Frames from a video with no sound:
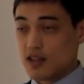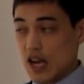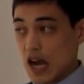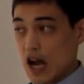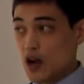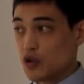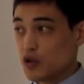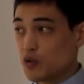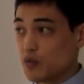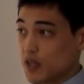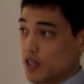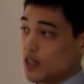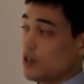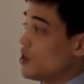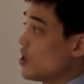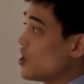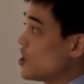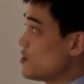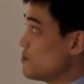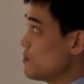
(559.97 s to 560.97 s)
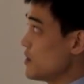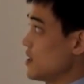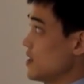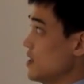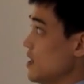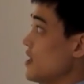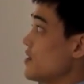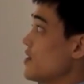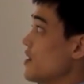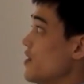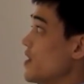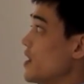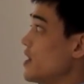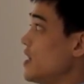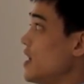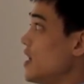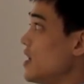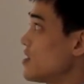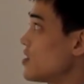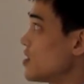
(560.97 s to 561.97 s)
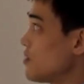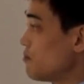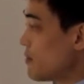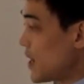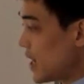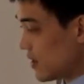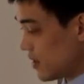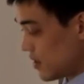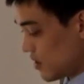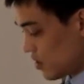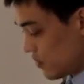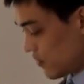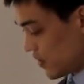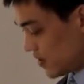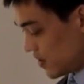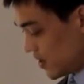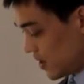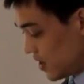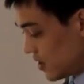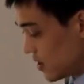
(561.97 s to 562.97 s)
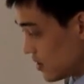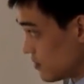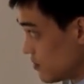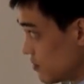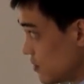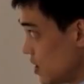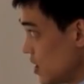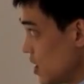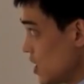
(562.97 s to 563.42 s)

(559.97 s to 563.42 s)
How do we determine the radiation pattern of a signal?